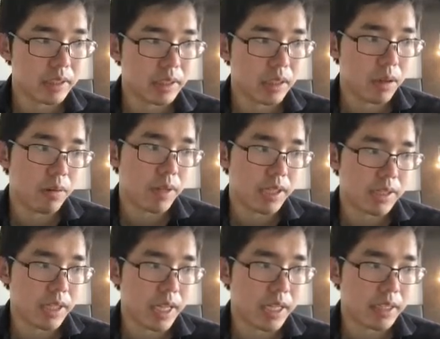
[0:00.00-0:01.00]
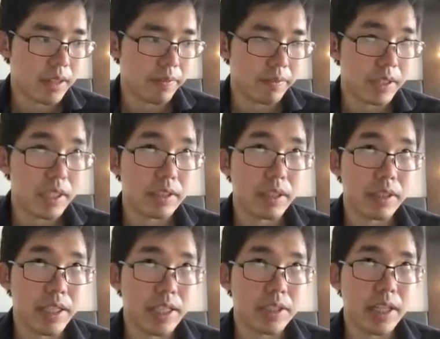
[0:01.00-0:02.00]
or the
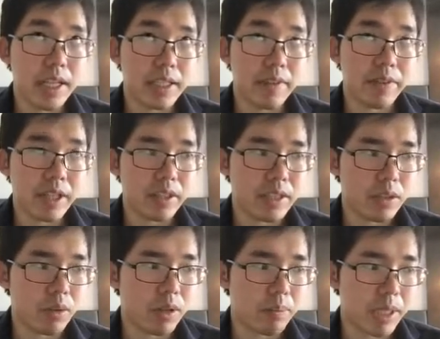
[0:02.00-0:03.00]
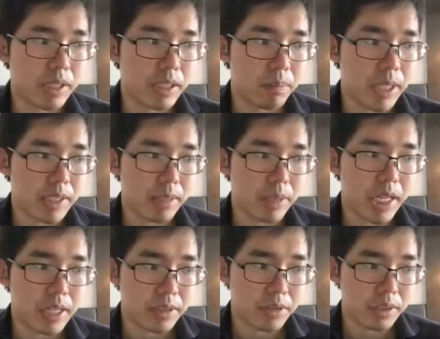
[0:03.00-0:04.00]
least eigenvalue is lower bounded by some
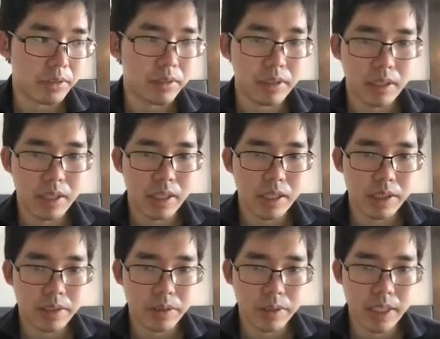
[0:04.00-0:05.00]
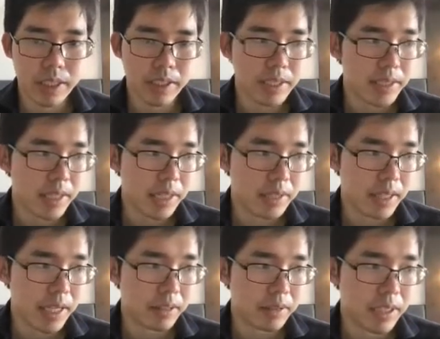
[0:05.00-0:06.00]
constant. So in this sense,
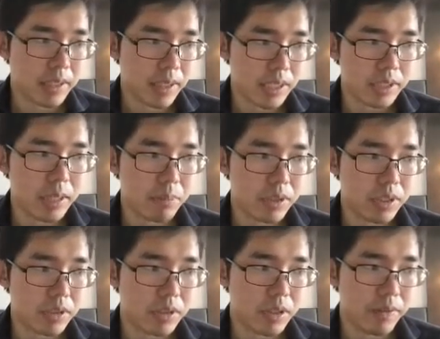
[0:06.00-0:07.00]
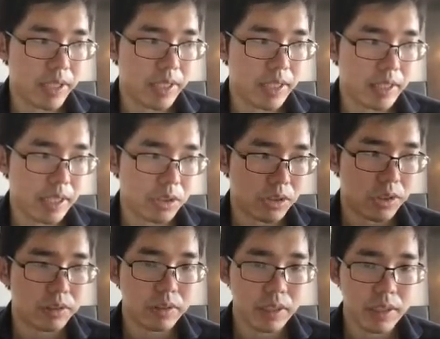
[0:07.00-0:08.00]
like this assumption is still very natural.